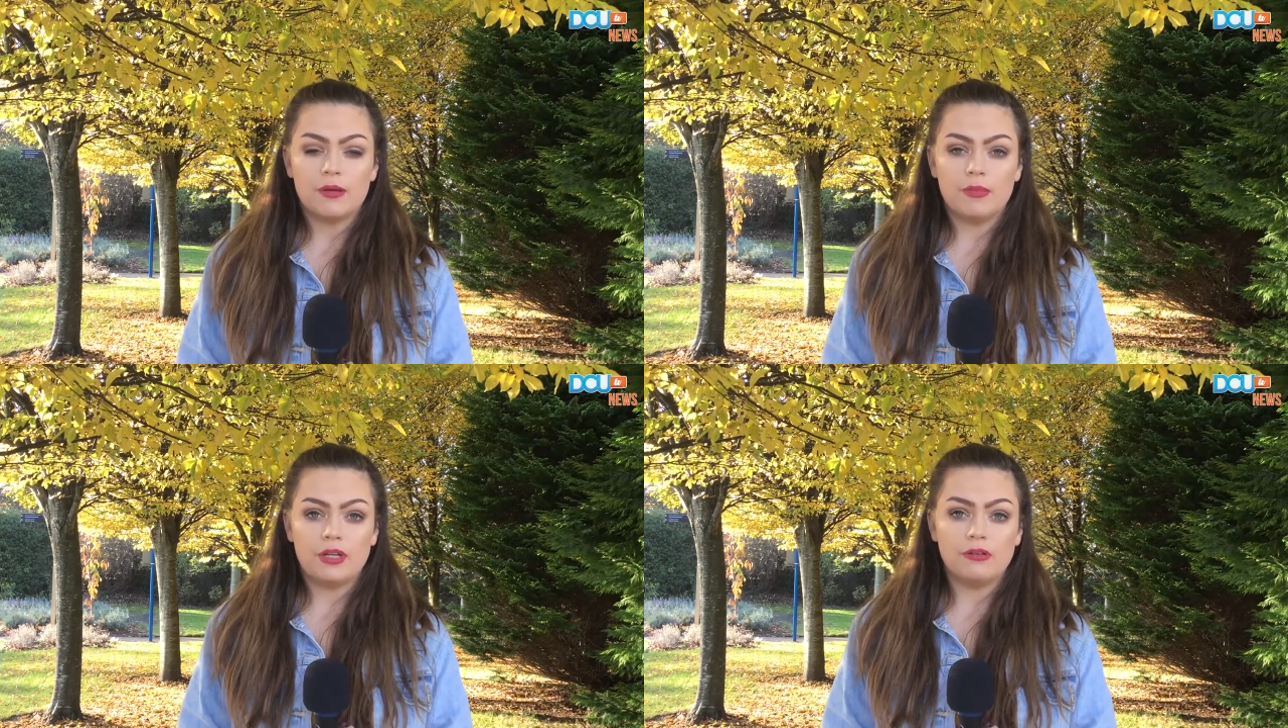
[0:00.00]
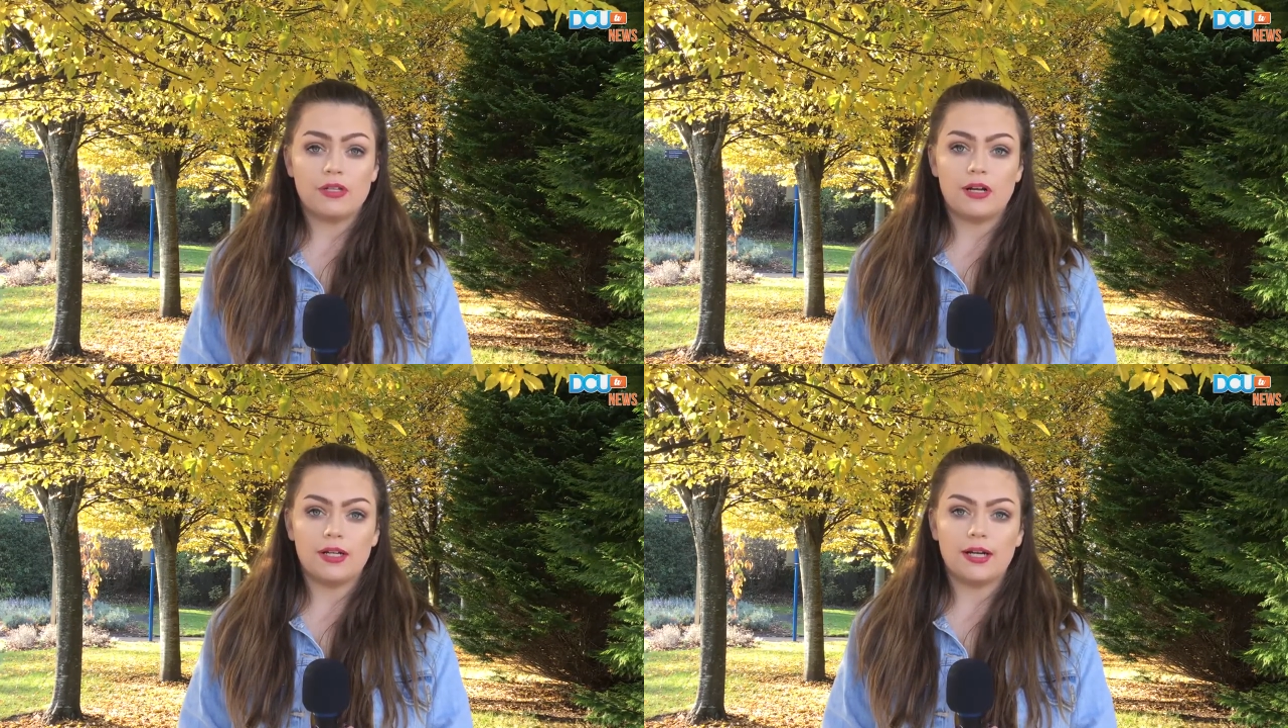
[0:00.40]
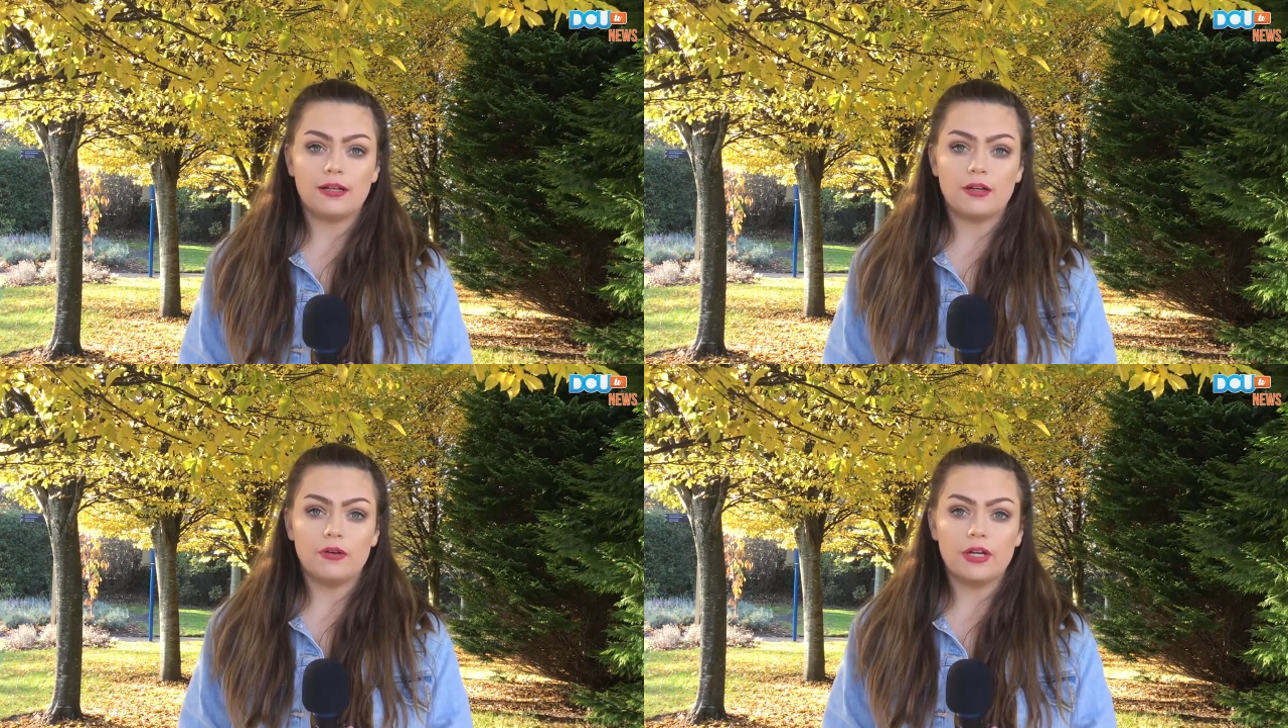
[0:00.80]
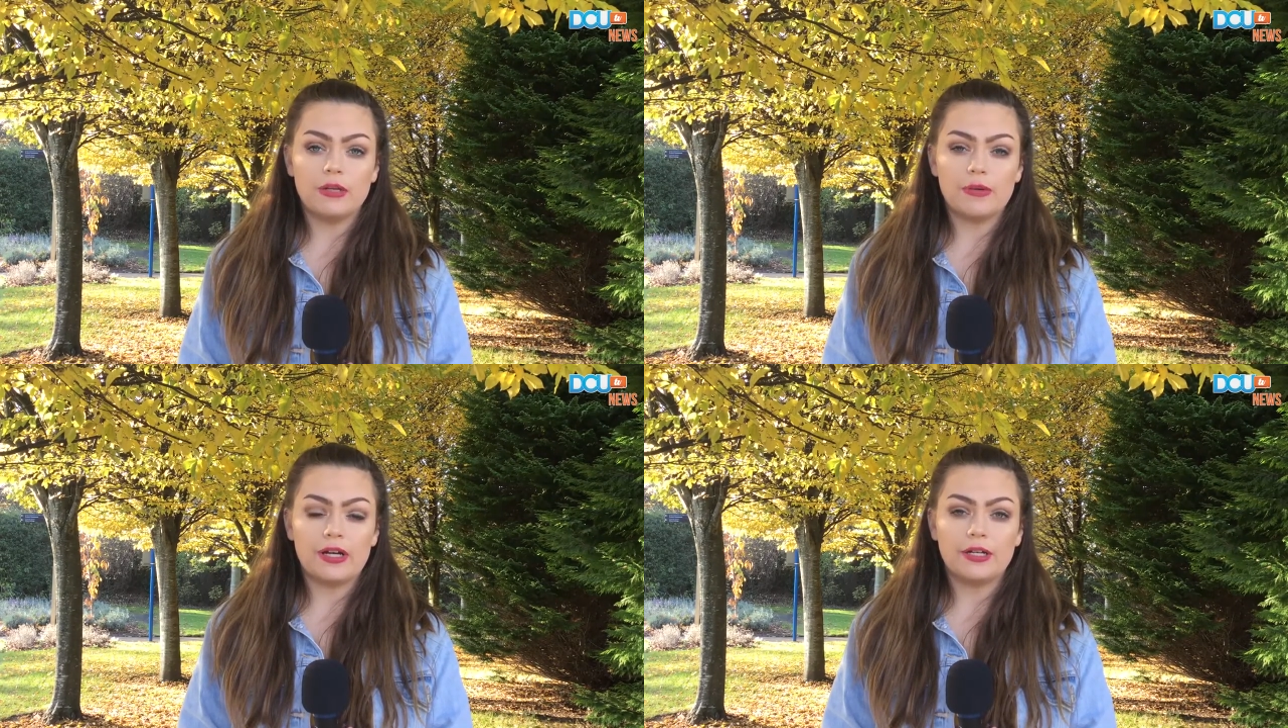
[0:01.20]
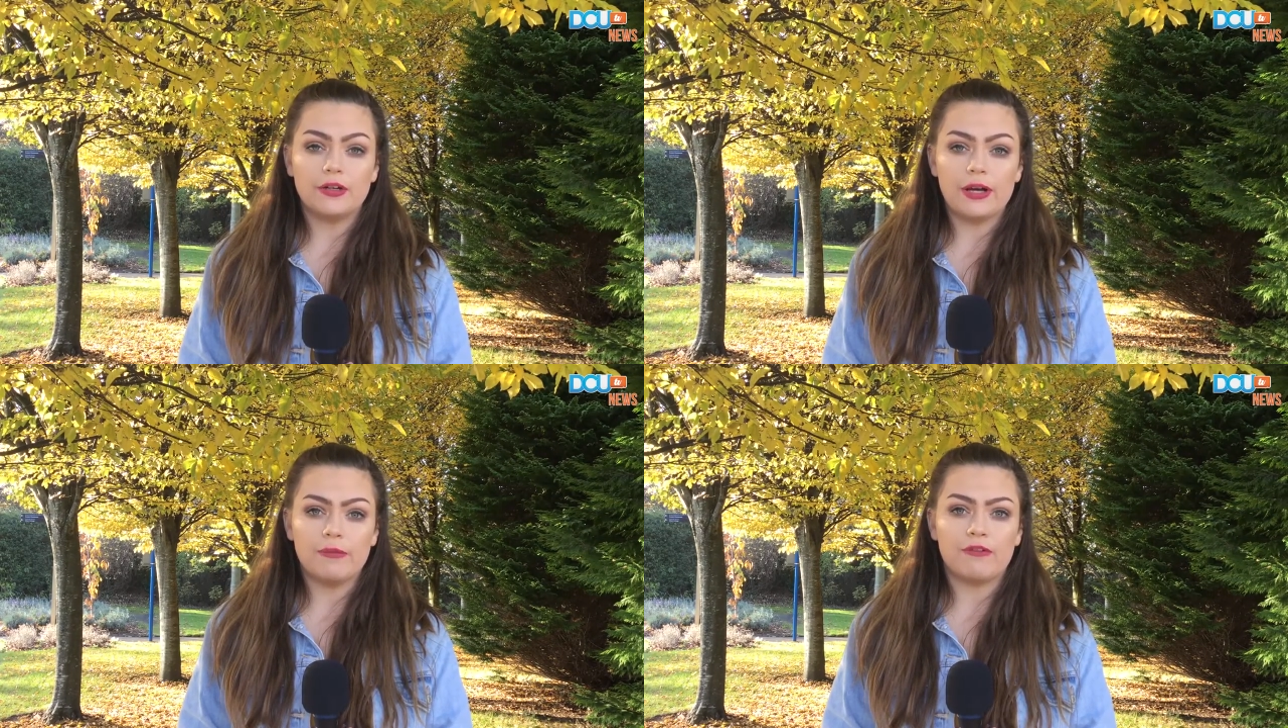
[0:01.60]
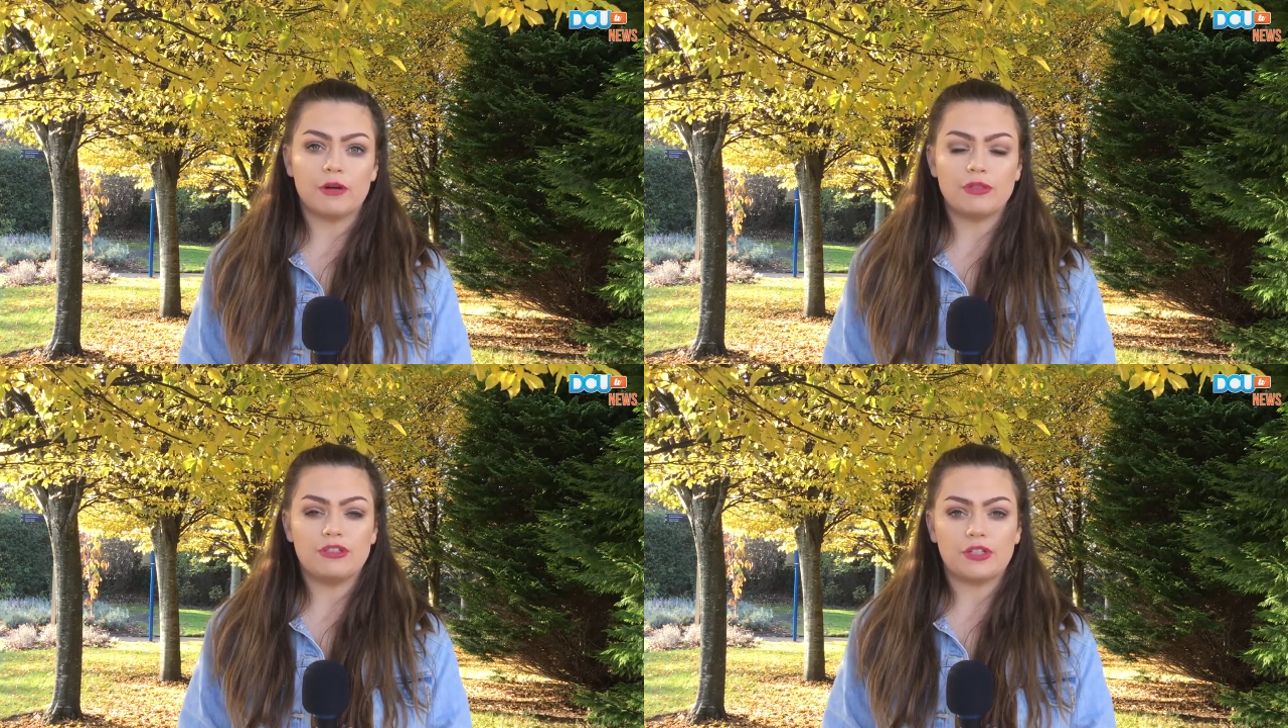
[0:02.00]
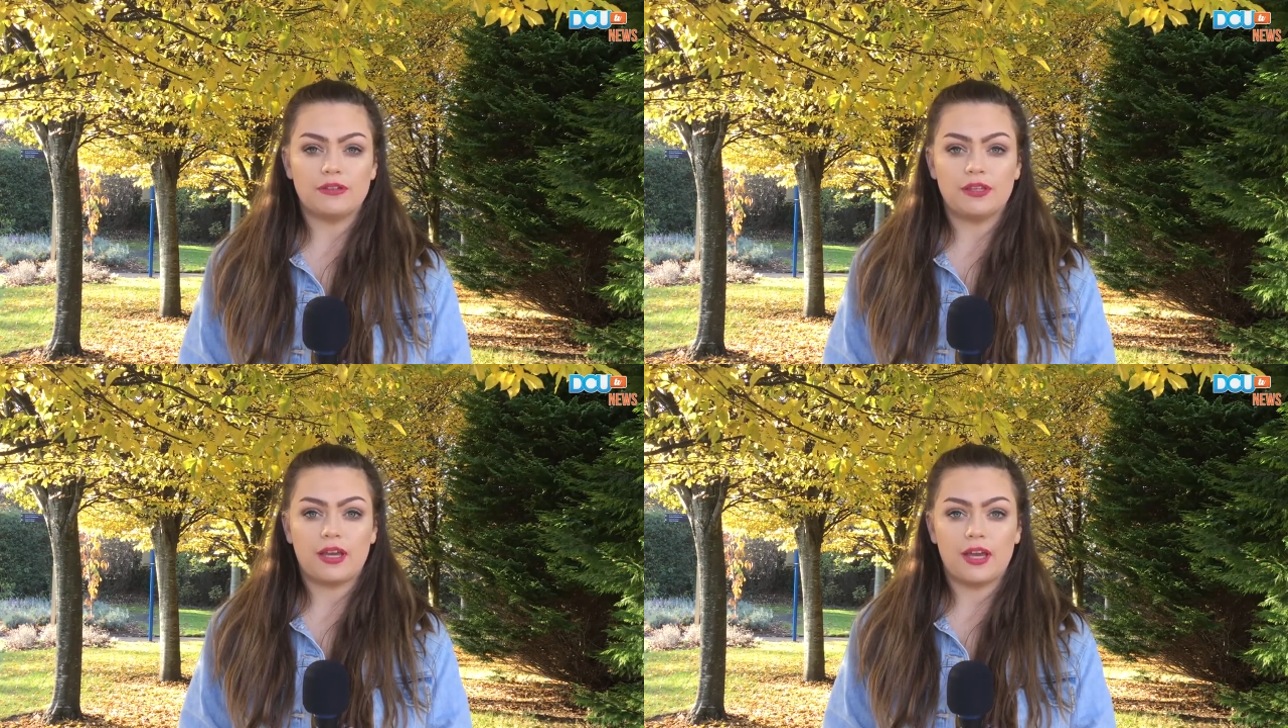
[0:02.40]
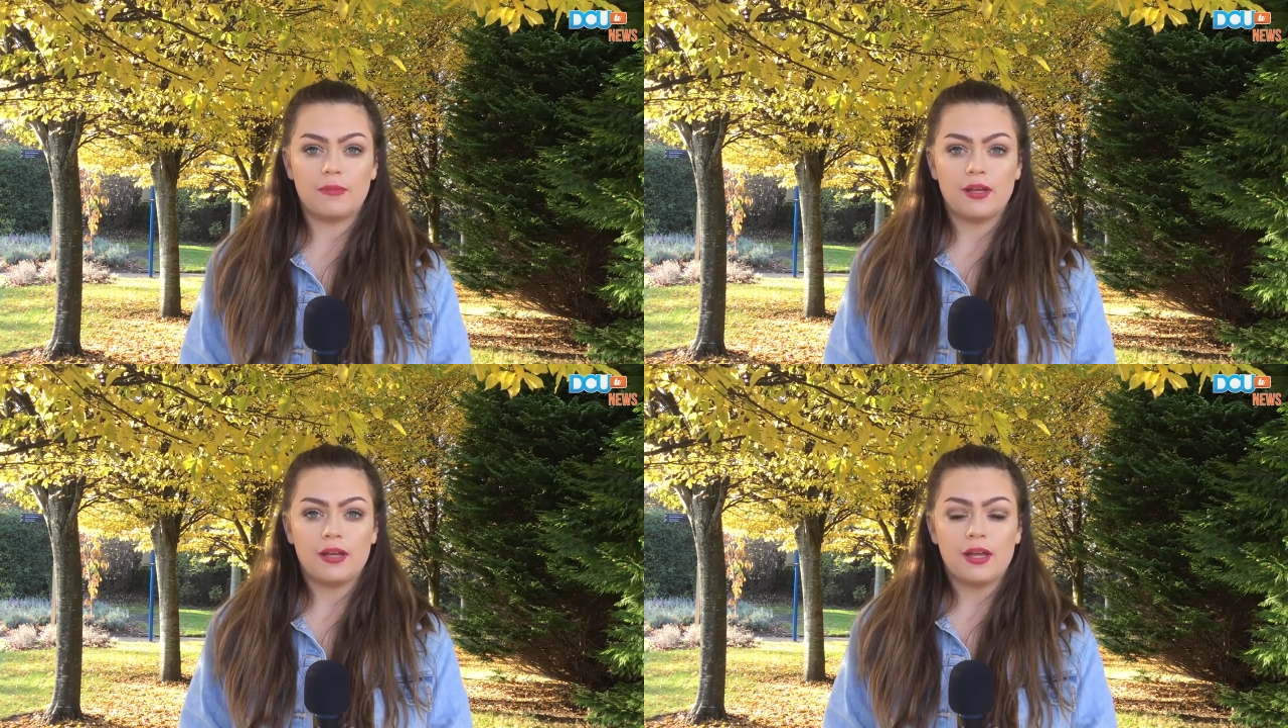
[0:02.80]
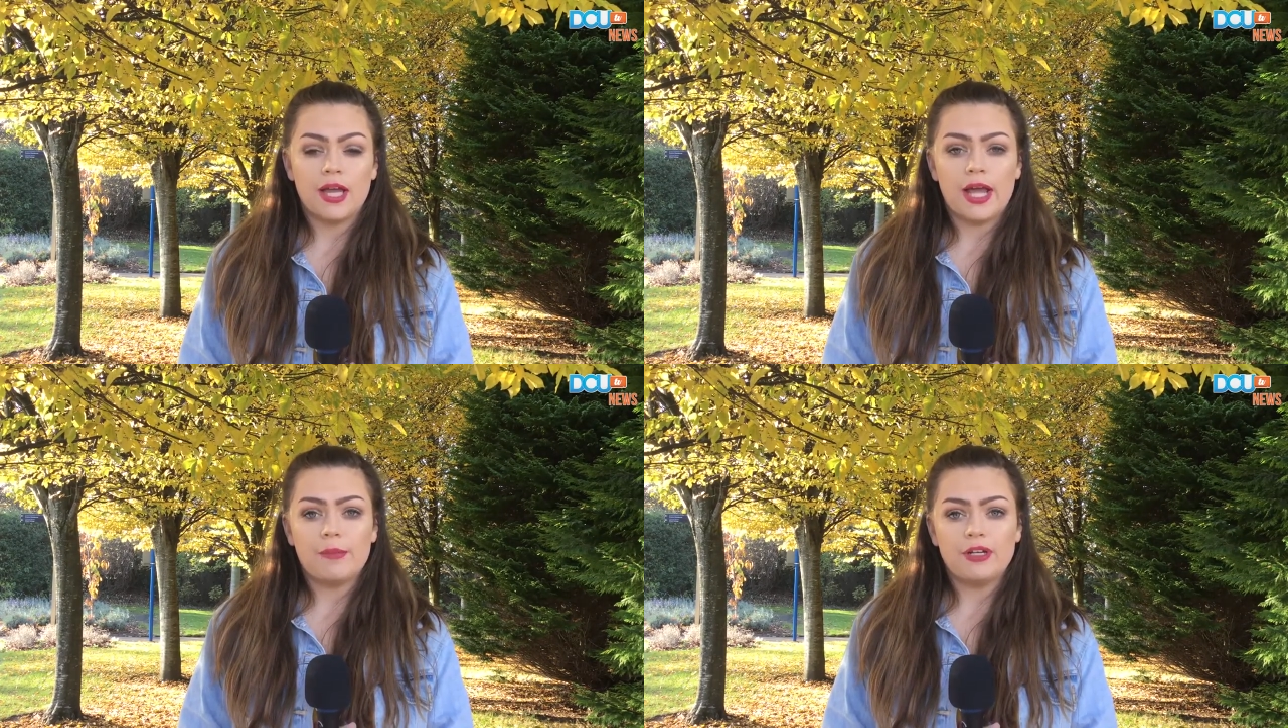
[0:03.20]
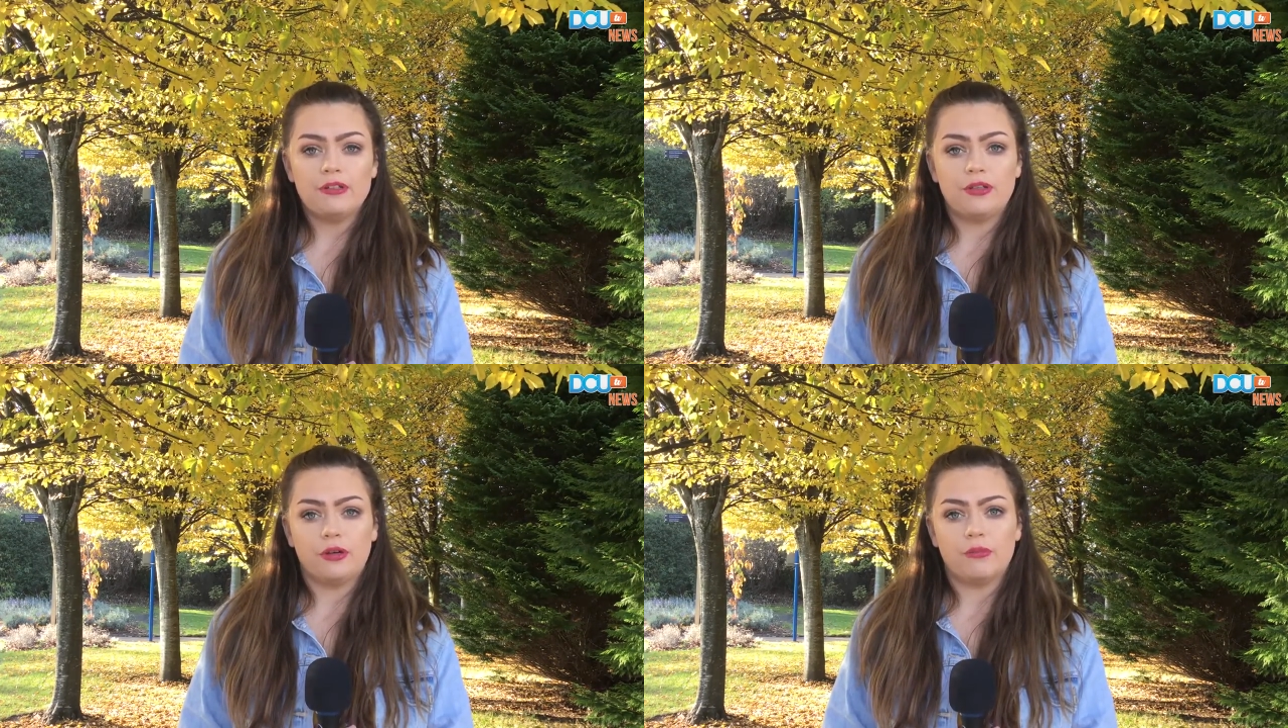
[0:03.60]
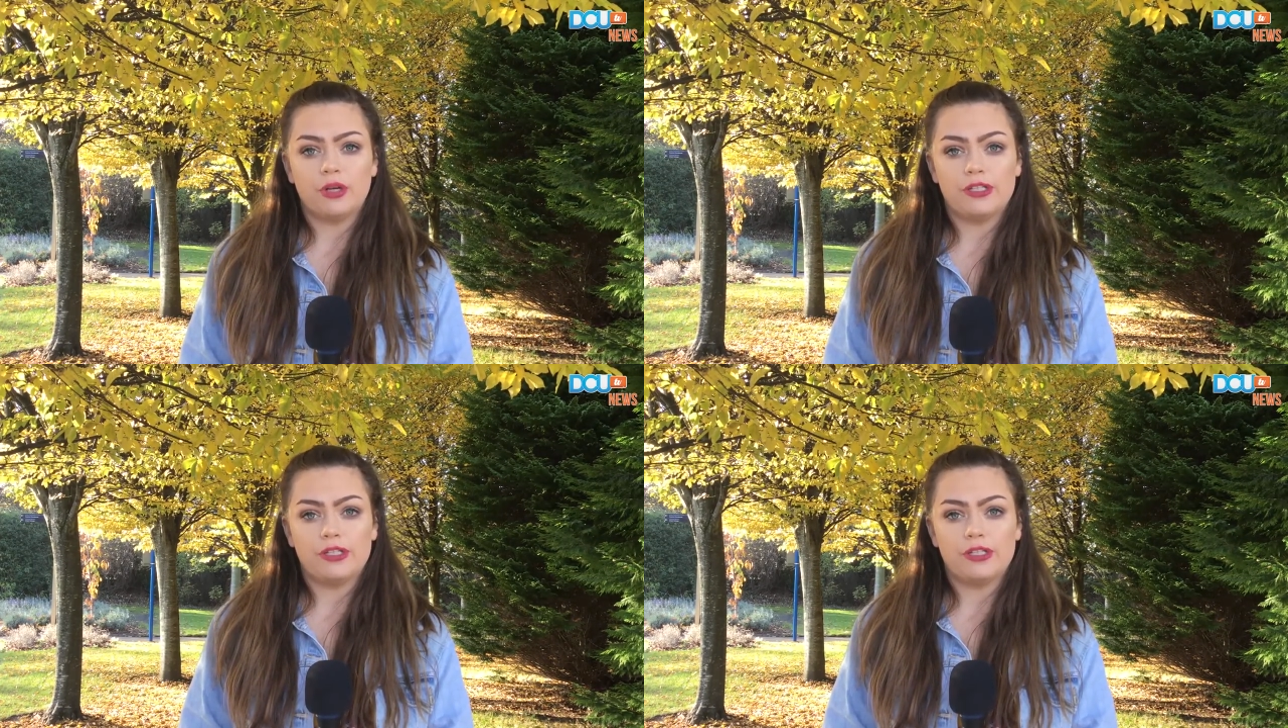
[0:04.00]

Maynooth's All-Ireland goalkeeper had a great performance throughout the game, and Maynooth took more